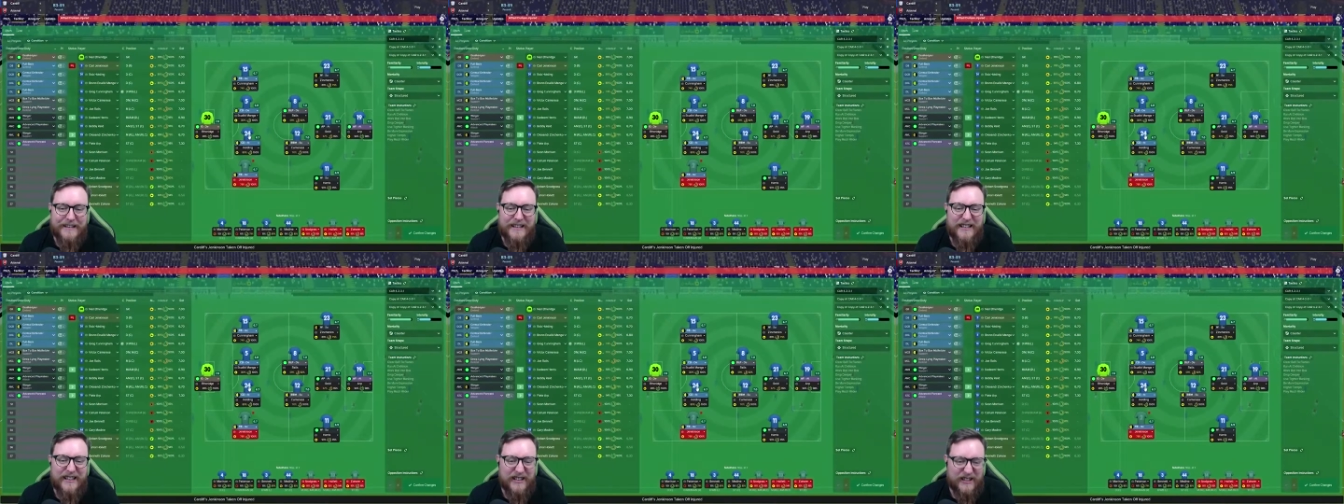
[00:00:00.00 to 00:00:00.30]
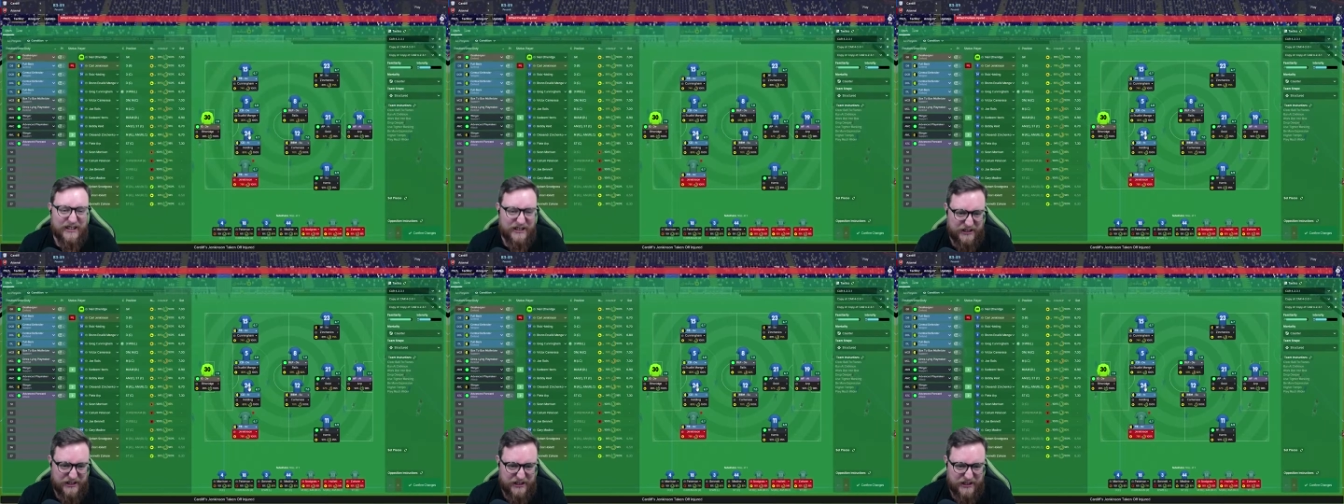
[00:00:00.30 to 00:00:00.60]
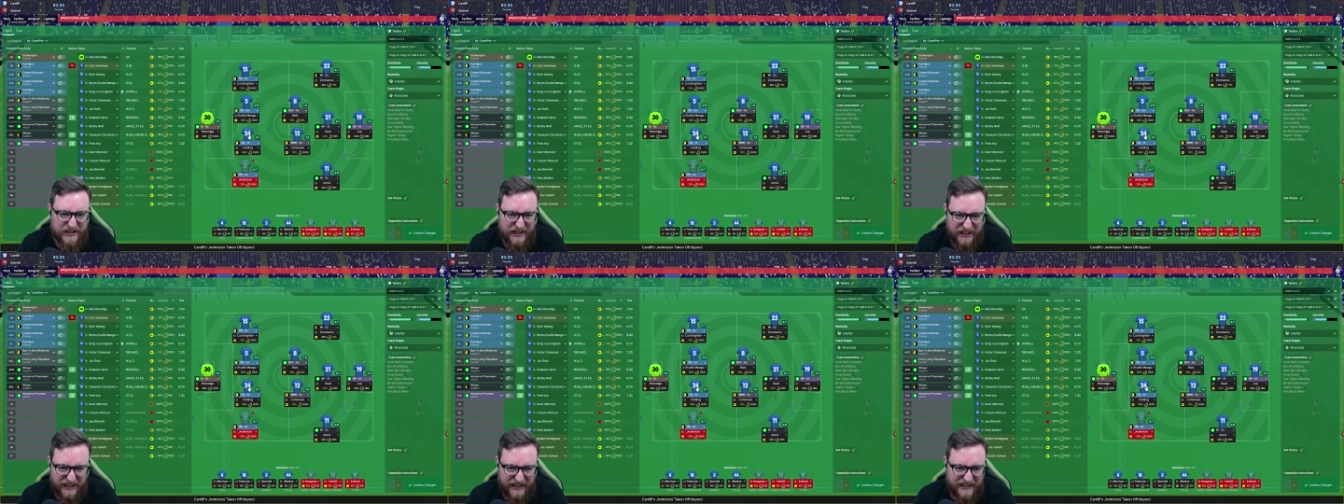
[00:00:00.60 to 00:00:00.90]
Oh,
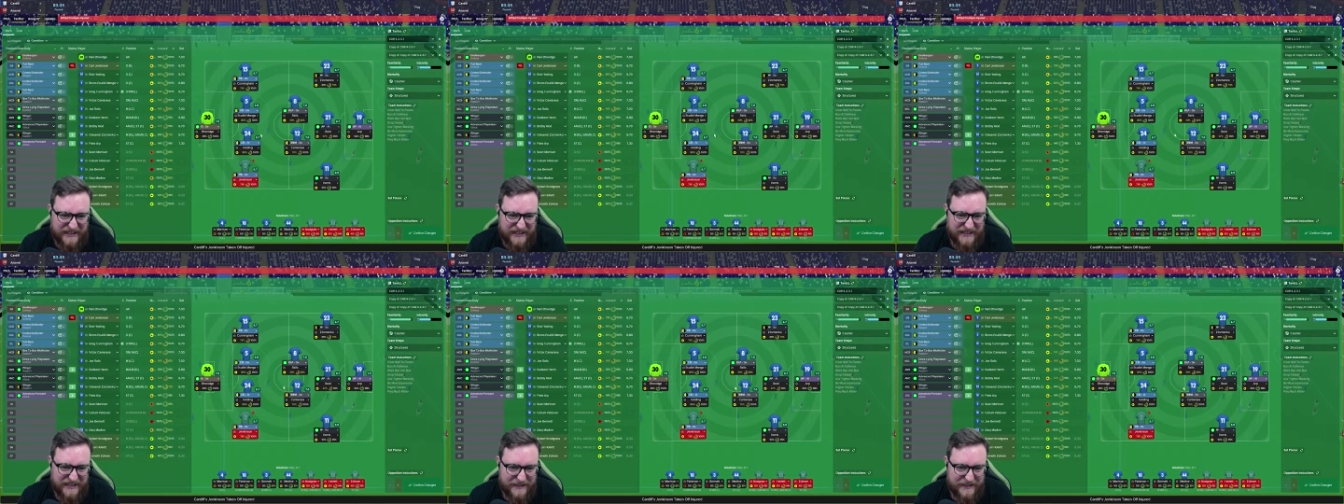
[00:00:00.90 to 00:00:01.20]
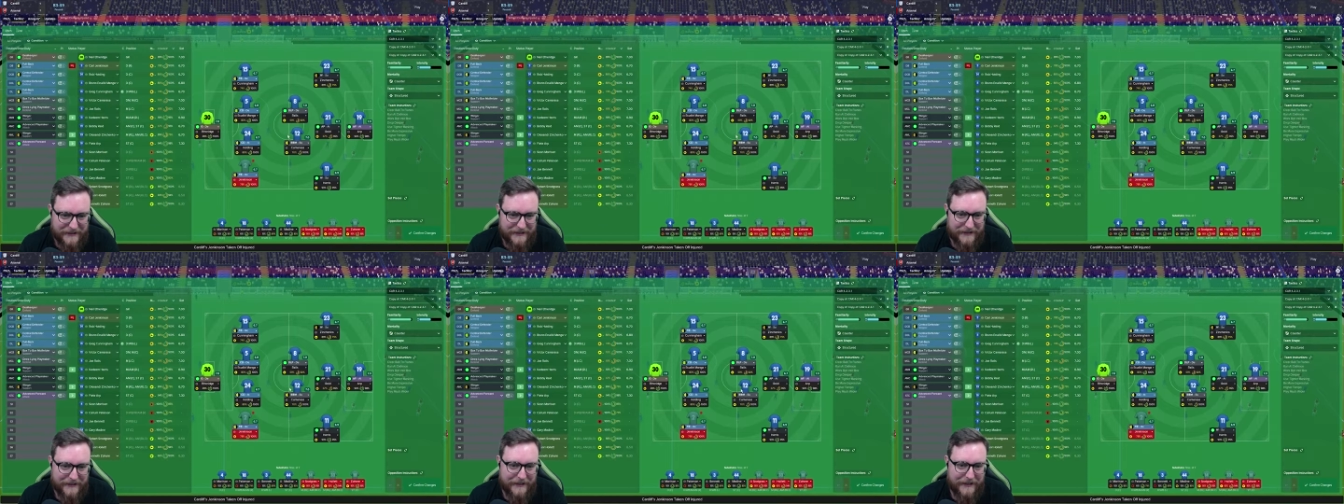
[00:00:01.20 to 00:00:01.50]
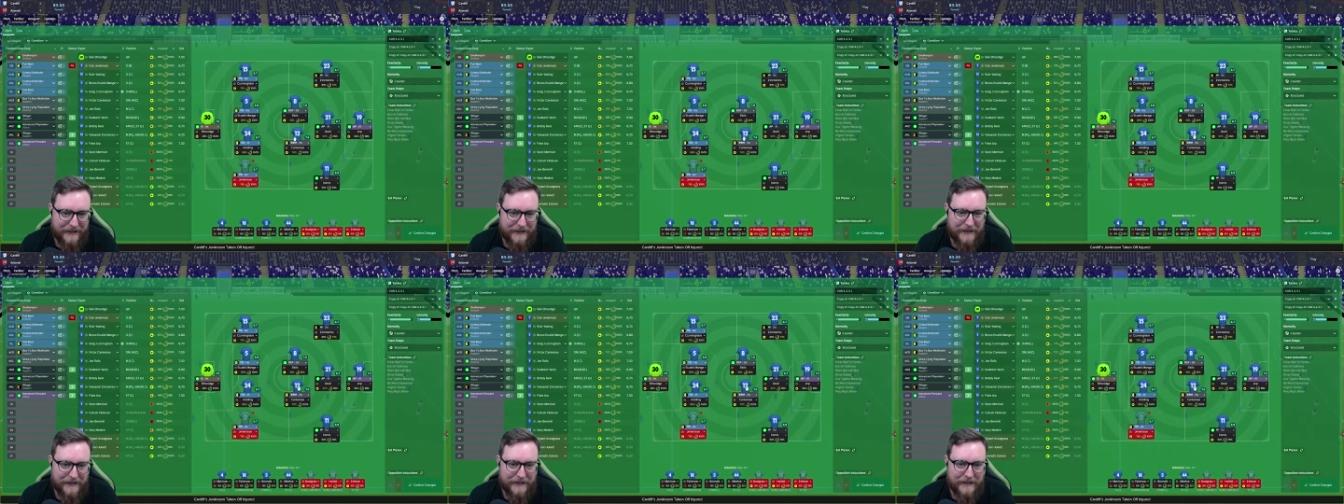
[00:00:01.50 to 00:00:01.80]
shit.
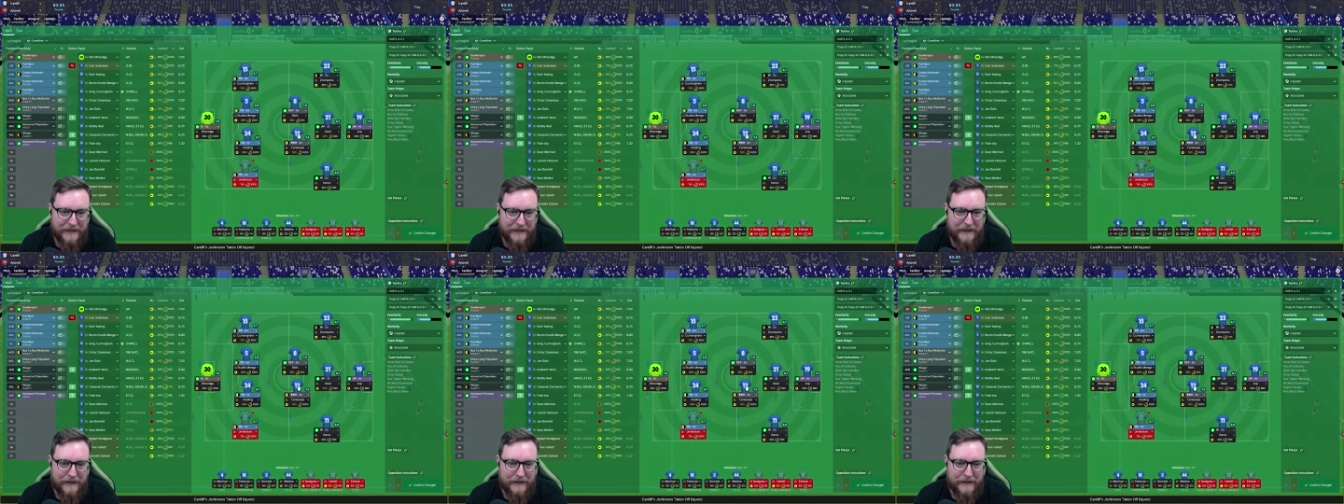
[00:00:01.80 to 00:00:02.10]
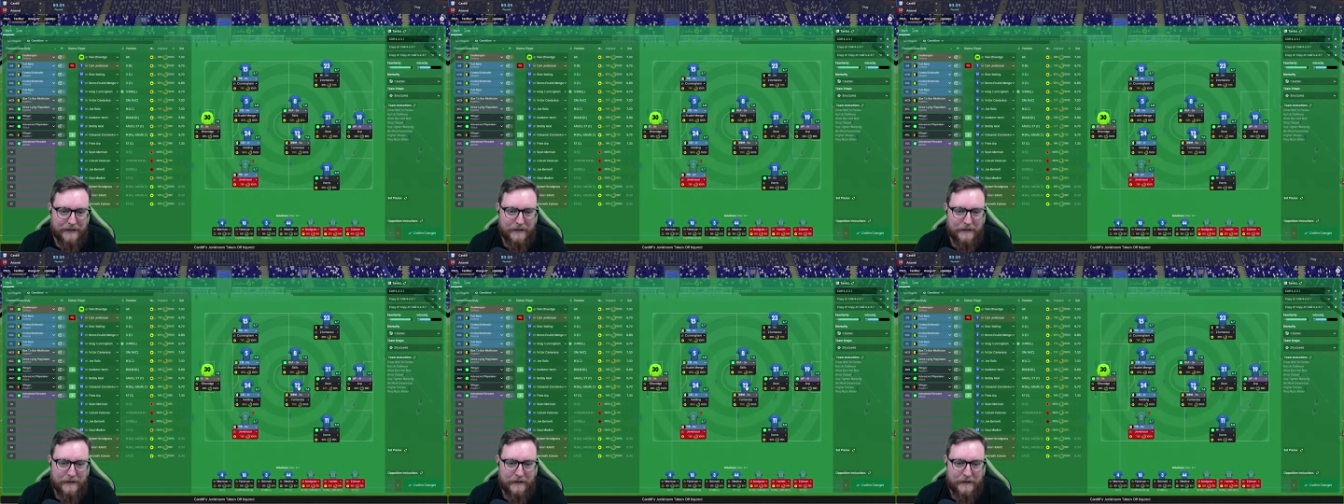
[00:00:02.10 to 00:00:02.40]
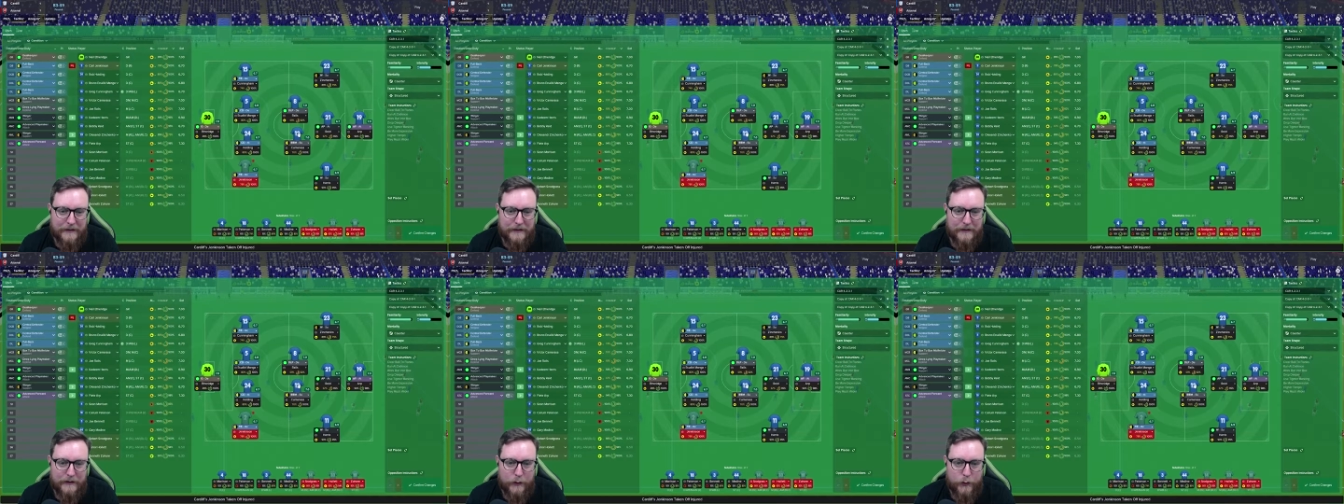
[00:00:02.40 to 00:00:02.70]

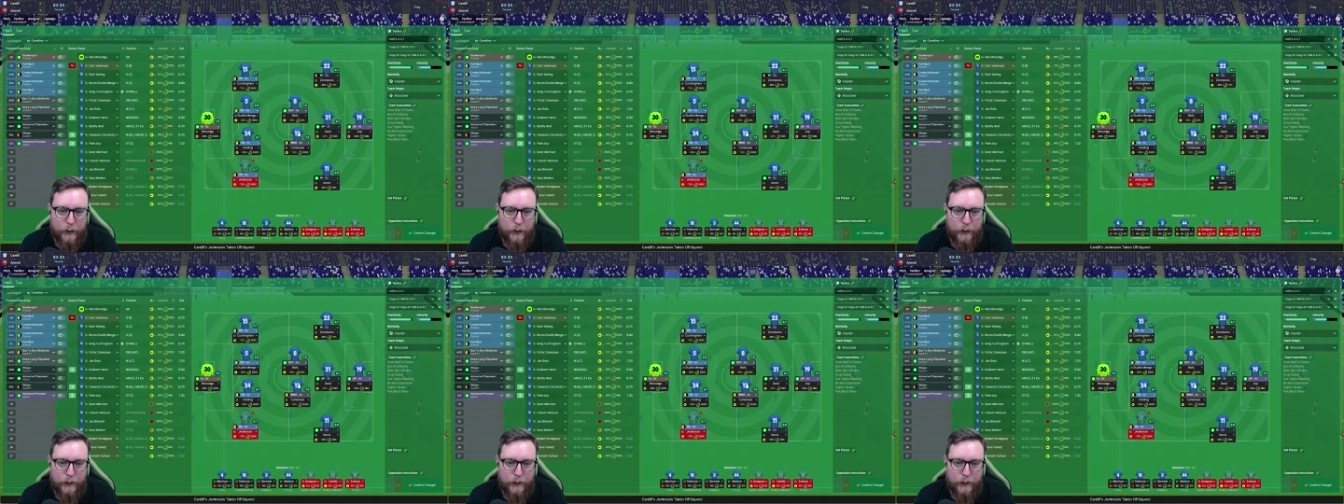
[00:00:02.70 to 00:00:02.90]
Who